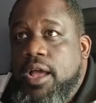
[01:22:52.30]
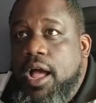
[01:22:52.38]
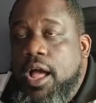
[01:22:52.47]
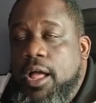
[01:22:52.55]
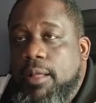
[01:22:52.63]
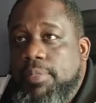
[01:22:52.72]

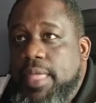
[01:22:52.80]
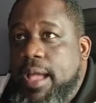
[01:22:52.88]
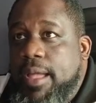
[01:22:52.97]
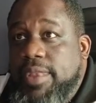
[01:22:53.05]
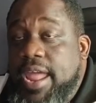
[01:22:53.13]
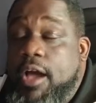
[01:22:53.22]

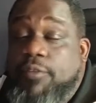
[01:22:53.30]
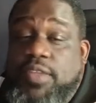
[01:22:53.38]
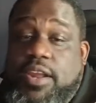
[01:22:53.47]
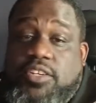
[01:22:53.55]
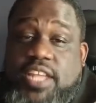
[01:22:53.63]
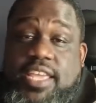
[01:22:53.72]
Not, now, if
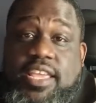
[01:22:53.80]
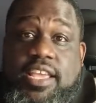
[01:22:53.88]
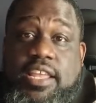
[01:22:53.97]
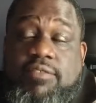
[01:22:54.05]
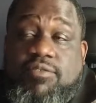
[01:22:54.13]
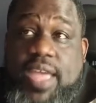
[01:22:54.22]
they're taking
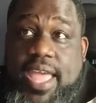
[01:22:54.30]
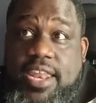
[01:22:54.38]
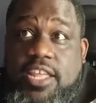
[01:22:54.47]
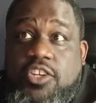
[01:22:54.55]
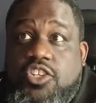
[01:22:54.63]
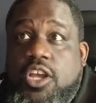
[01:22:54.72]

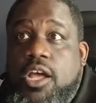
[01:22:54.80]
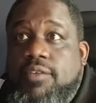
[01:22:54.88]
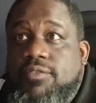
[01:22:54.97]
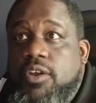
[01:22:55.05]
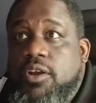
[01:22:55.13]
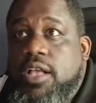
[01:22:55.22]
advantage
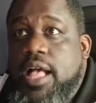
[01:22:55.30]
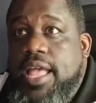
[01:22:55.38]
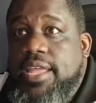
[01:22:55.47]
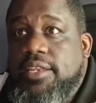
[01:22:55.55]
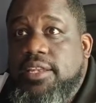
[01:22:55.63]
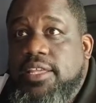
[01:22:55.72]
of your
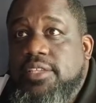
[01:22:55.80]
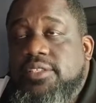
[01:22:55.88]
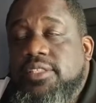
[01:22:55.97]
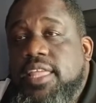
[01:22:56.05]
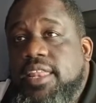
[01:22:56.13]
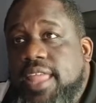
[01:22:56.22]
kindness,
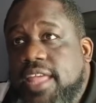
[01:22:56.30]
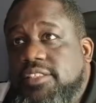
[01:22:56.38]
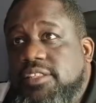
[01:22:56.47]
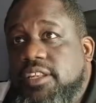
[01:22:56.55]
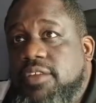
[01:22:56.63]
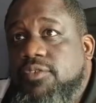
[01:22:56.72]
then
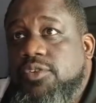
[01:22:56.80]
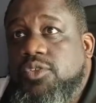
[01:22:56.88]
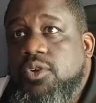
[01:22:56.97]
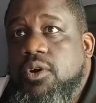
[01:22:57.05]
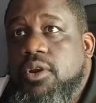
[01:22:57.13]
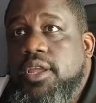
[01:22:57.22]
that's a different
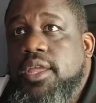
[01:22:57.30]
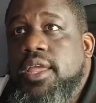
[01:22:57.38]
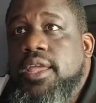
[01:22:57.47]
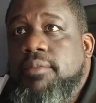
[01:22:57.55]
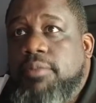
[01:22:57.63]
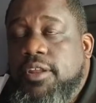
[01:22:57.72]
story.
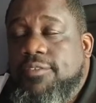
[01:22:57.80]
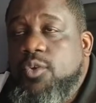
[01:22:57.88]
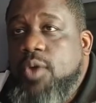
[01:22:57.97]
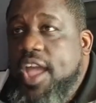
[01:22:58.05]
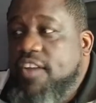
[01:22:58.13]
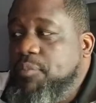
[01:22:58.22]
But if
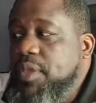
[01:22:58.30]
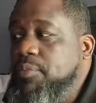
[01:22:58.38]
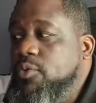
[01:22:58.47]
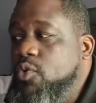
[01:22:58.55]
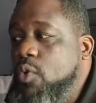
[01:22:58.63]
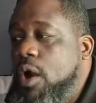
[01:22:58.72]
you have
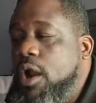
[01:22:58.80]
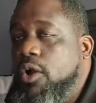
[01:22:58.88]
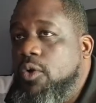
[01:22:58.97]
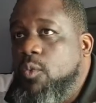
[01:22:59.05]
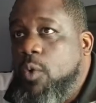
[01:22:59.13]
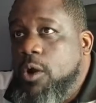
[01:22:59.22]
people who are
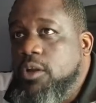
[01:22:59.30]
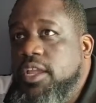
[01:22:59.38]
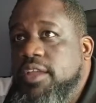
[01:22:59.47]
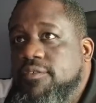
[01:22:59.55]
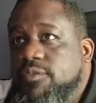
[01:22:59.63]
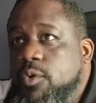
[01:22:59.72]

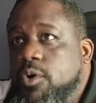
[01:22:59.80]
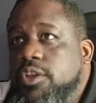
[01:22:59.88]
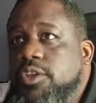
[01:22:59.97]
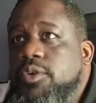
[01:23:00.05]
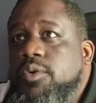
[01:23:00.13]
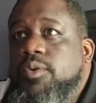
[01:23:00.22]
working for
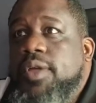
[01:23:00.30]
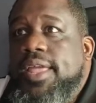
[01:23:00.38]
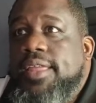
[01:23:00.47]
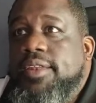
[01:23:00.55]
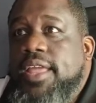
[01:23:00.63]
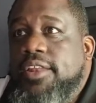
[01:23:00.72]
you
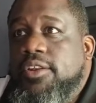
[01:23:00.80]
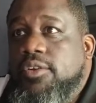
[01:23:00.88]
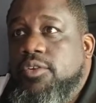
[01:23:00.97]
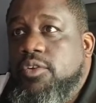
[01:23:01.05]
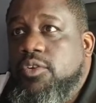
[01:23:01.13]
and